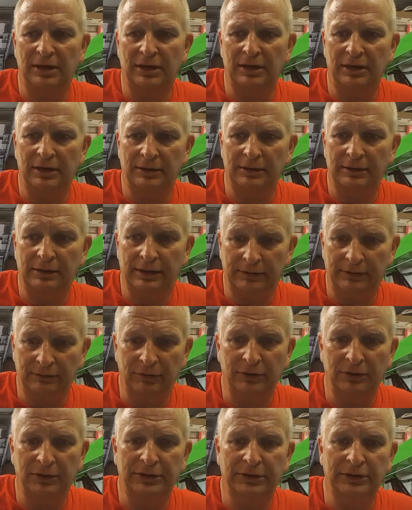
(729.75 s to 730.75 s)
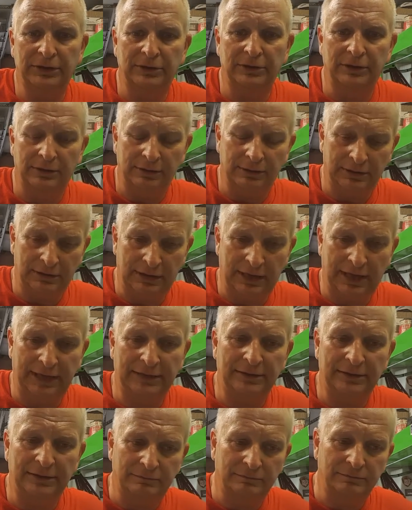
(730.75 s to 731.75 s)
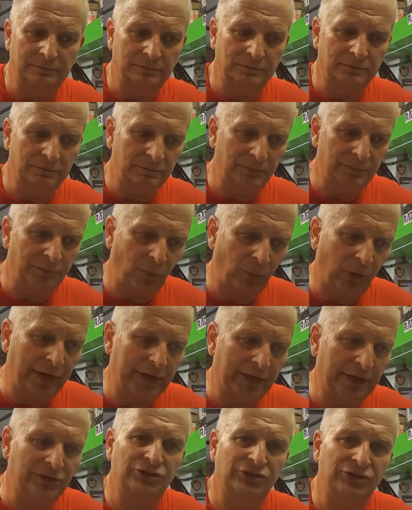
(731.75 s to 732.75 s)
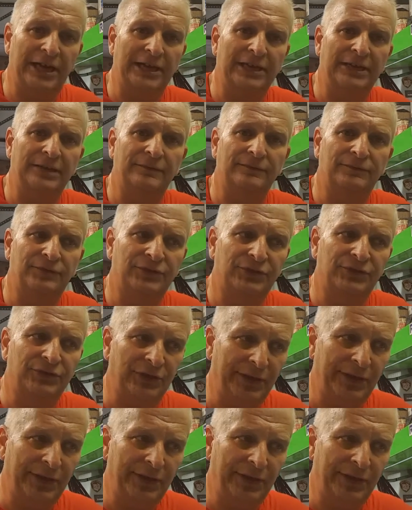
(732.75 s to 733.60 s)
I really like the way it shaves,